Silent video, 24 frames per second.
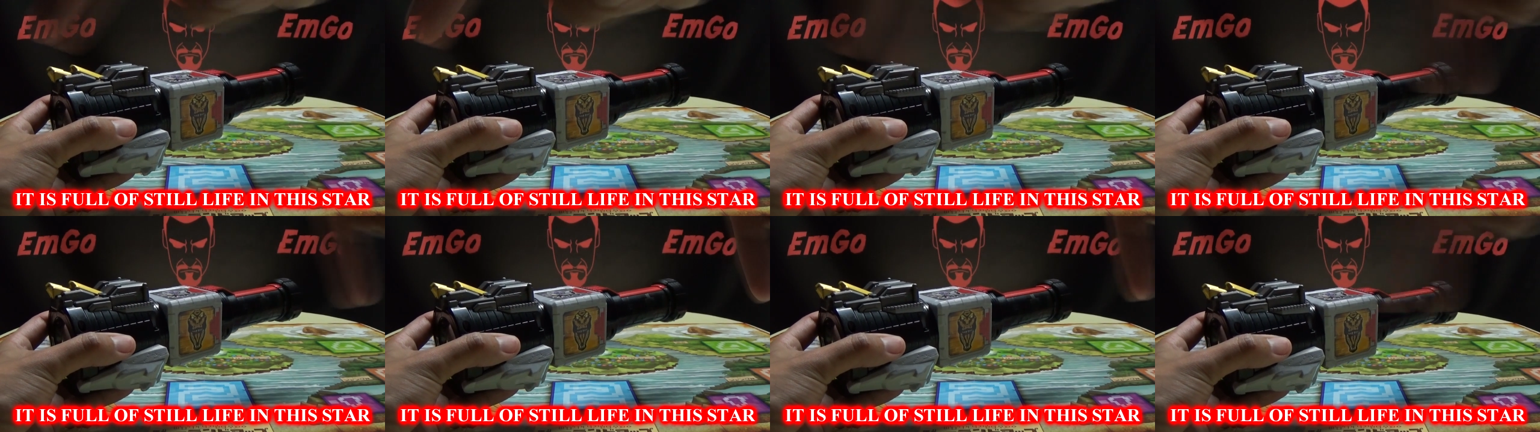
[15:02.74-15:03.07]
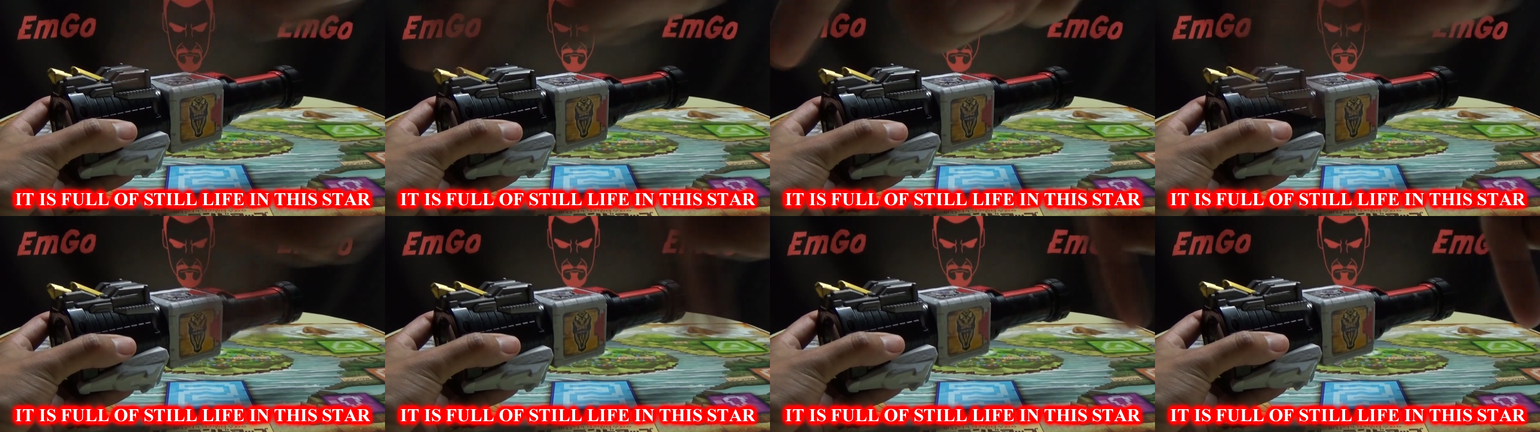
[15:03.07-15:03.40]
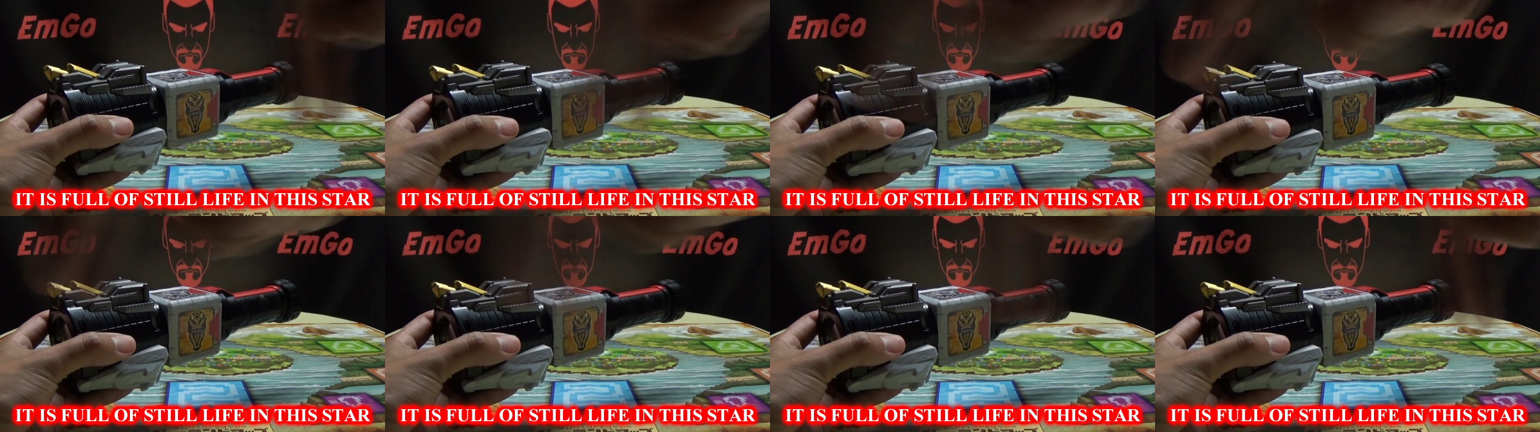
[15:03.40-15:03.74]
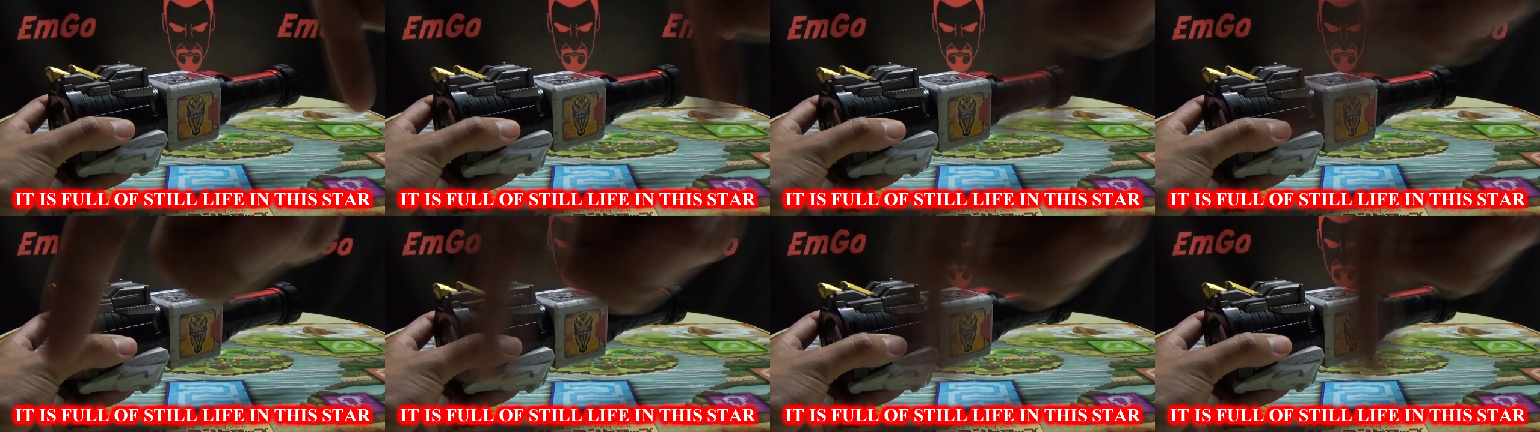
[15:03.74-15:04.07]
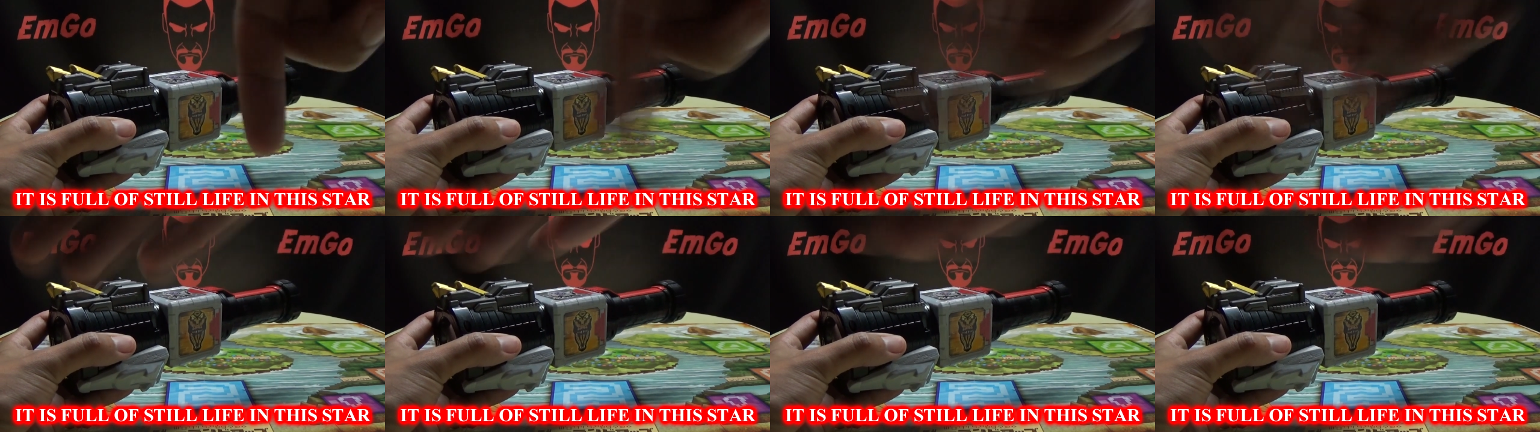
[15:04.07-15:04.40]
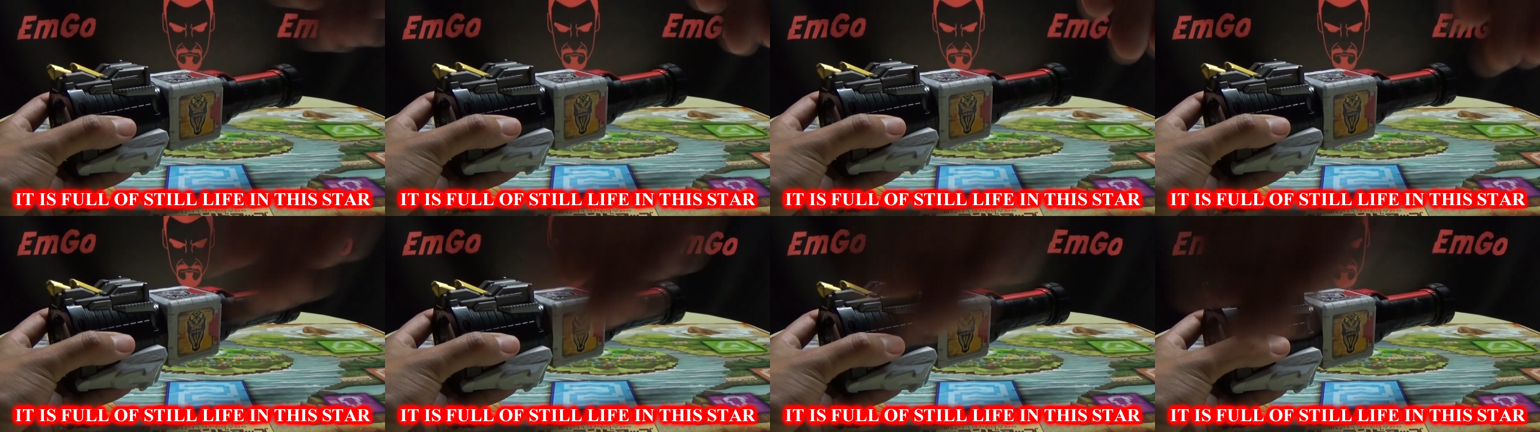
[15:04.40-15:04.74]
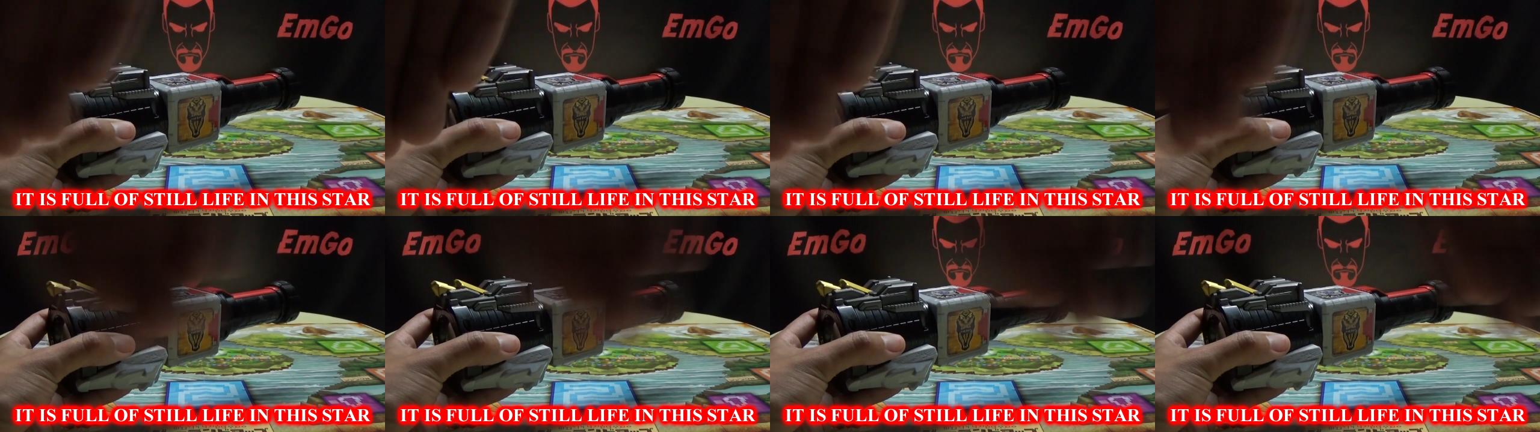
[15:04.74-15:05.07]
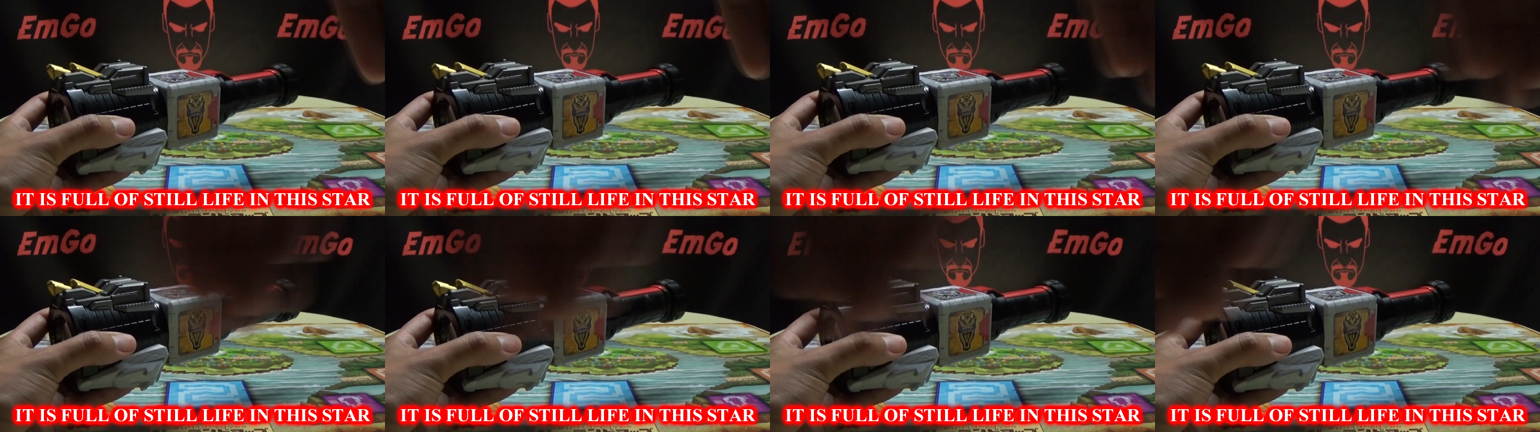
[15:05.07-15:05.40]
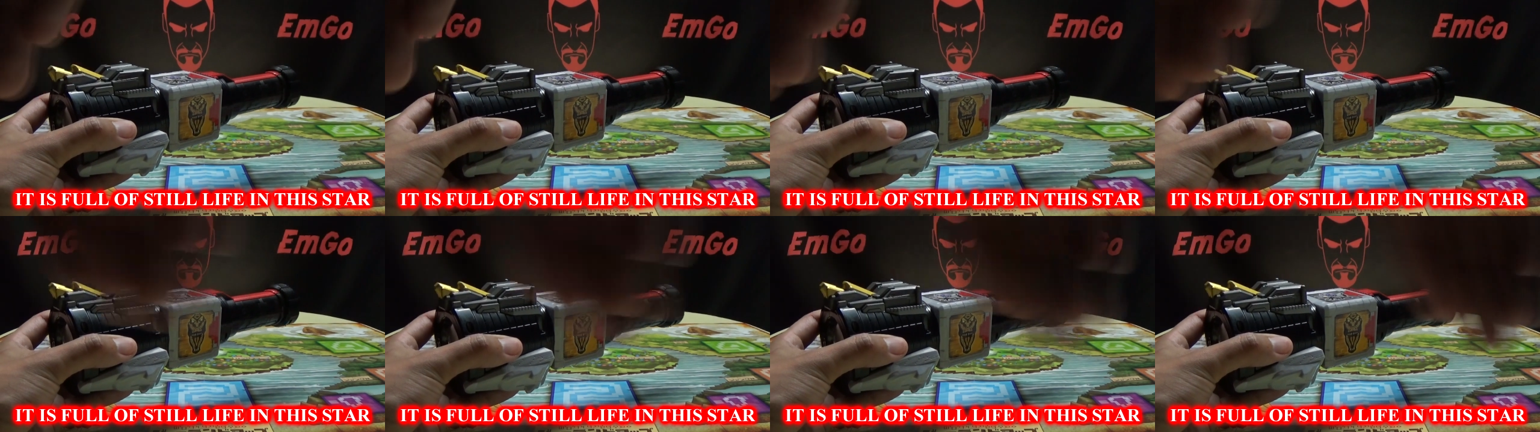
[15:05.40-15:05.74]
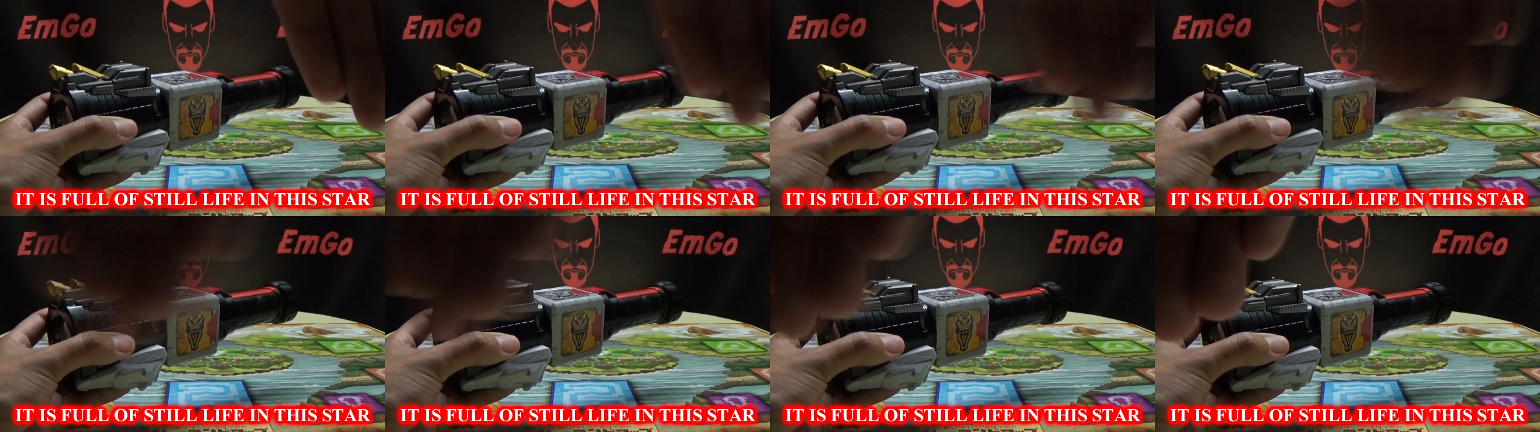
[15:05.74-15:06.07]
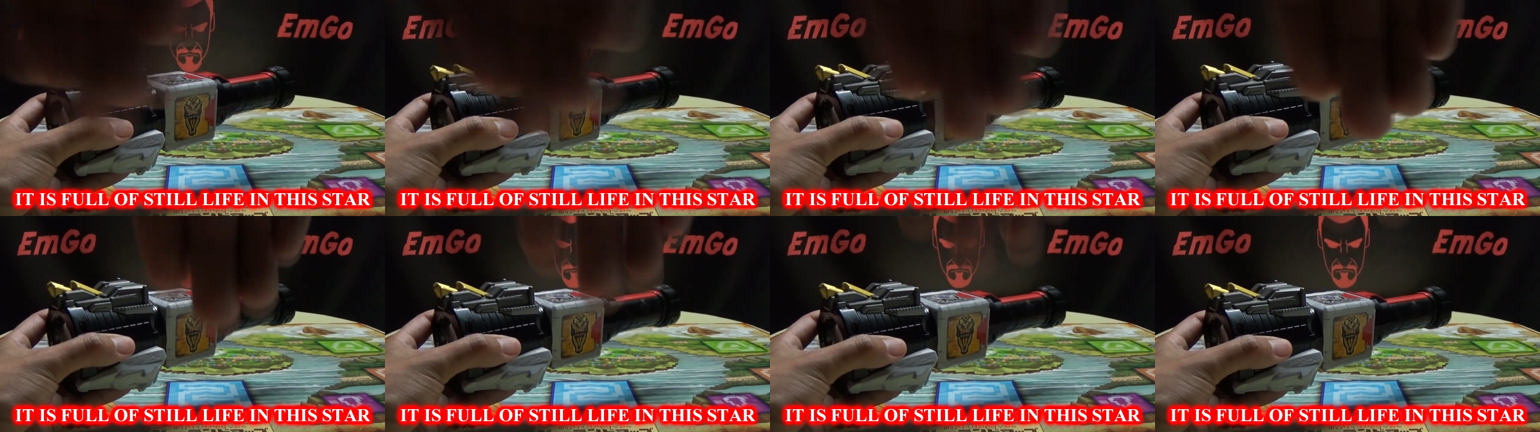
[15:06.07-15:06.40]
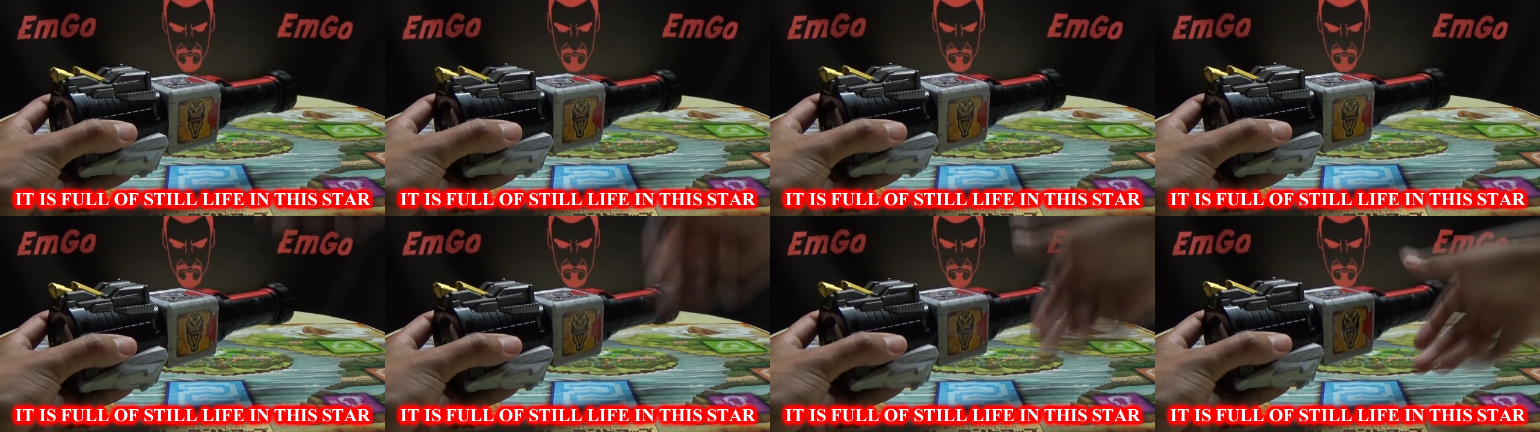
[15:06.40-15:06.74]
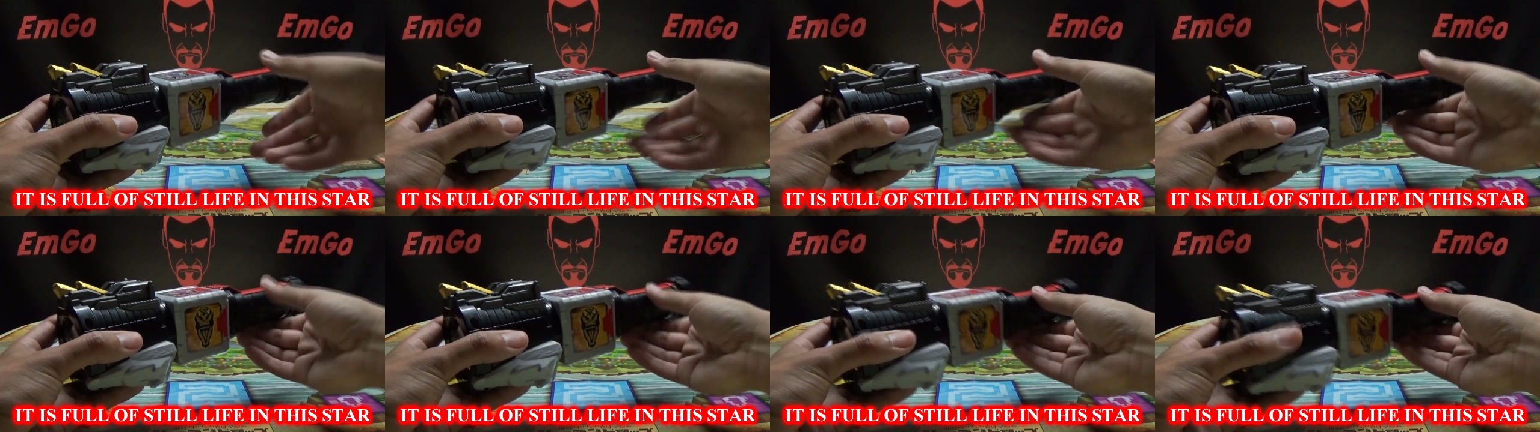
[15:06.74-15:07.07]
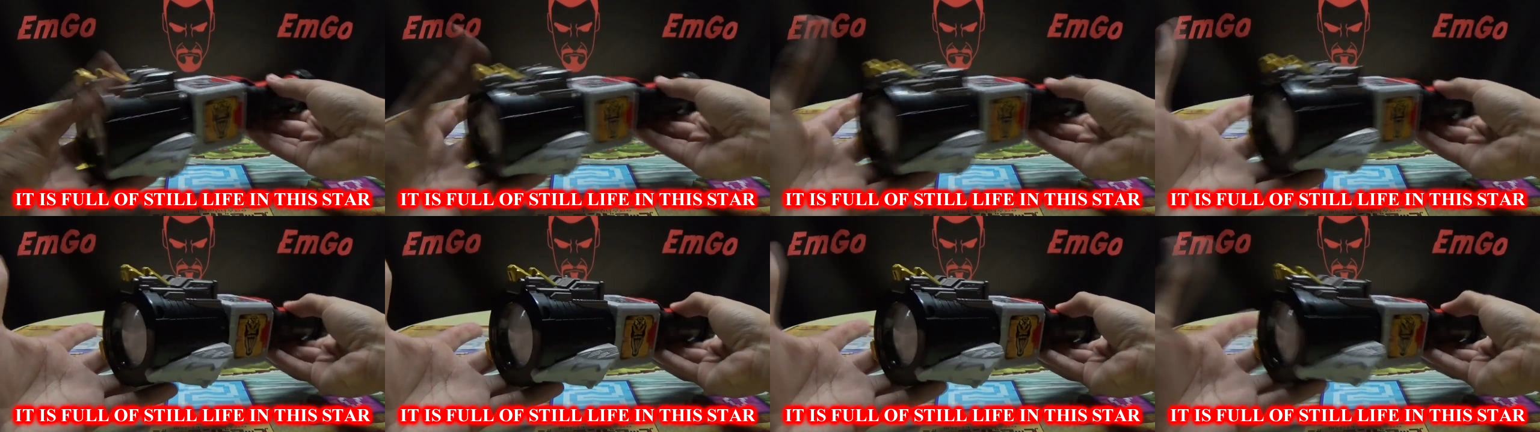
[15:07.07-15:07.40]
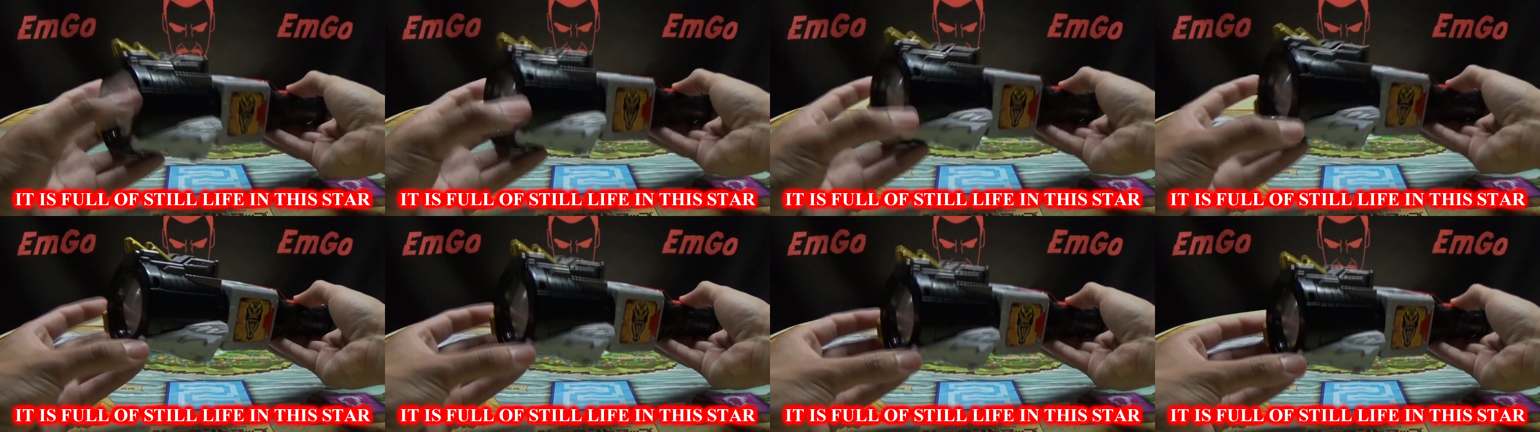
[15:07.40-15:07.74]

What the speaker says: (no speaker visible)